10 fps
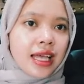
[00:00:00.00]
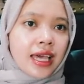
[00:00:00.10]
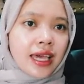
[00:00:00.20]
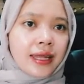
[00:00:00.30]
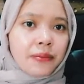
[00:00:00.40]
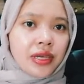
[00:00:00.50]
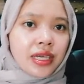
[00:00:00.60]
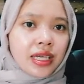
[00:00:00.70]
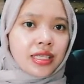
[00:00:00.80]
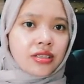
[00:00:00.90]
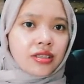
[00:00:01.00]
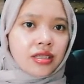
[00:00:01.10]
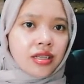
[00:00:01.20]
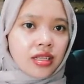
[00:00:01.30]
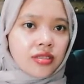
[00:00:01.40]
and baggage
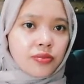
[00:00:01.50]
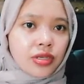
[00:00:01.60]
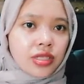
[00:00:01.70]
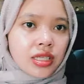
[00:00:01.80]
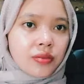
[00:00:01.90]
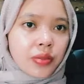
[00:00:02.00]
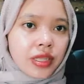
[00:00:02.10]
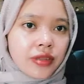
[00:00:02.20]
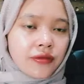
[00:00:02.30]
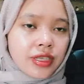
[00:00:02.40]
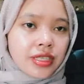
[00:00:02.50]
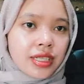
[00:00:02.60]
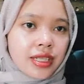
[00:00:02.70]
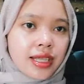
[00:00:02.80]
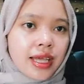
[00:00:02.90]
transported by the
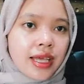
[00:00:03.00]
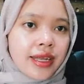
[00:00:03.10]
vessel.